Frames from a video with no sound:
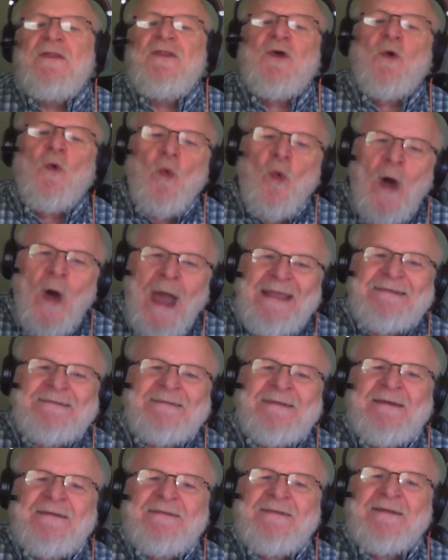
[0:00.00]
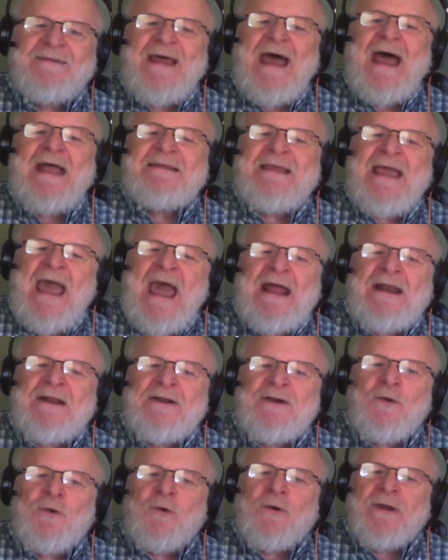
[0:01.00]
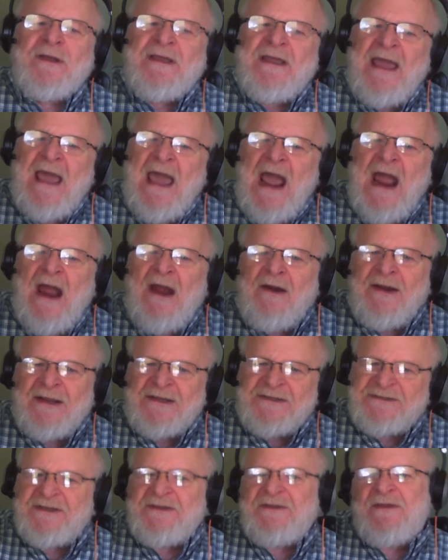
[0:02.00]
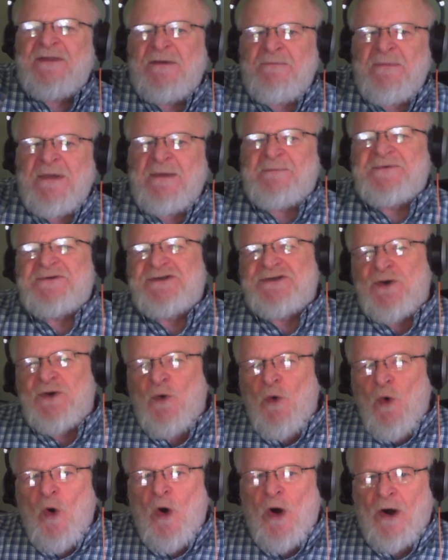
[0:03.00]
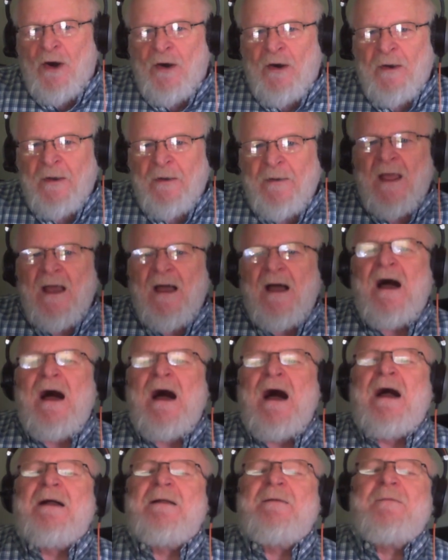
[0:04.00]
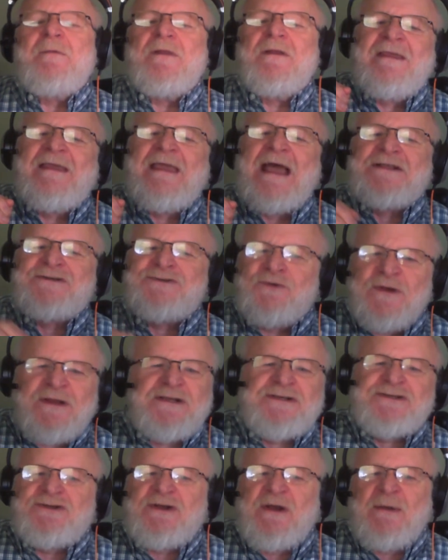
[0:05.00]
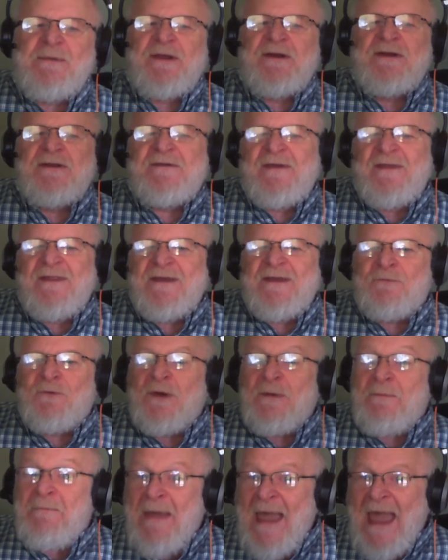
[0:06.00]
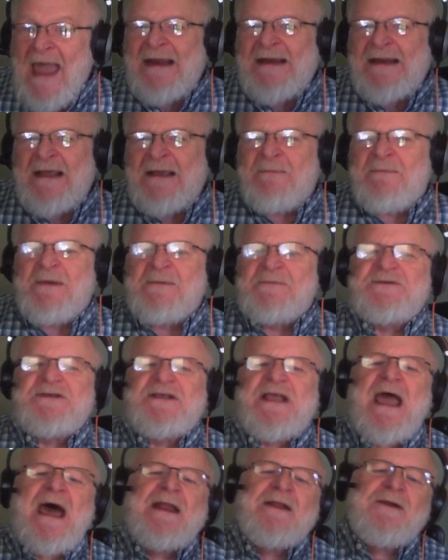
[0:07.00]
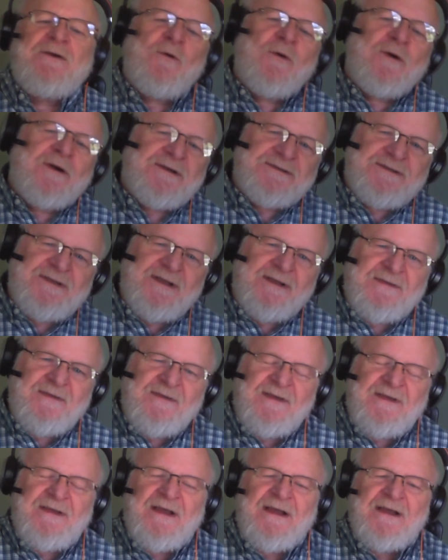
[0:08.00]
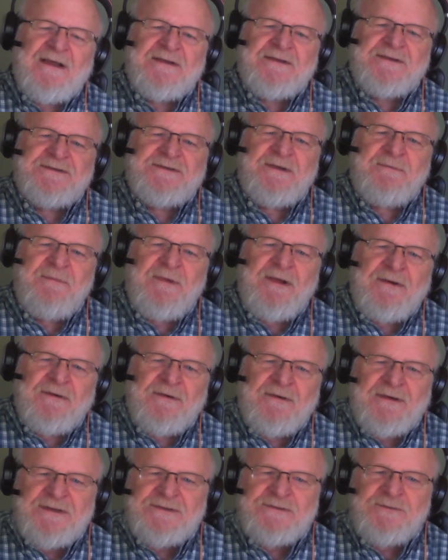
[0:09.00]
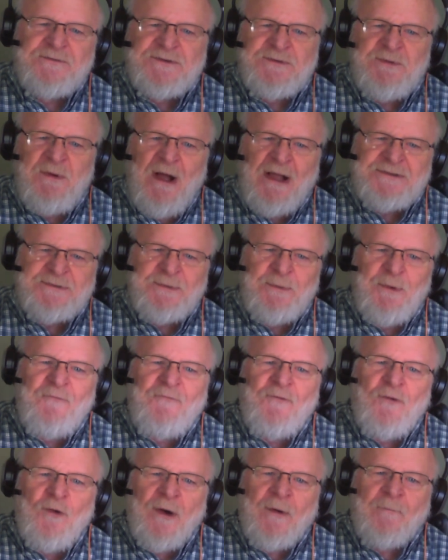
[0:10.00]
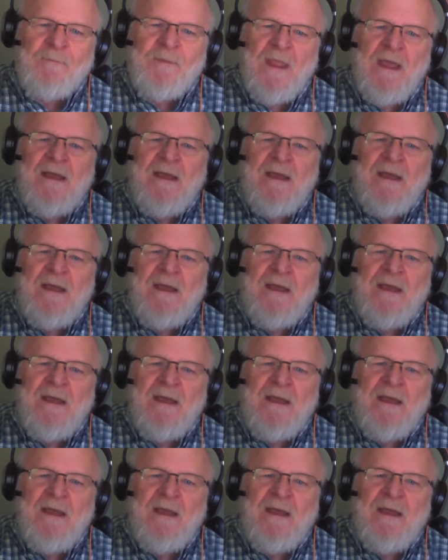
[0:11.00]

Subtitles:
The weight that category carries into the MIPS score gets redistributed to the remaining MIPS categories that the submitter is responsible for.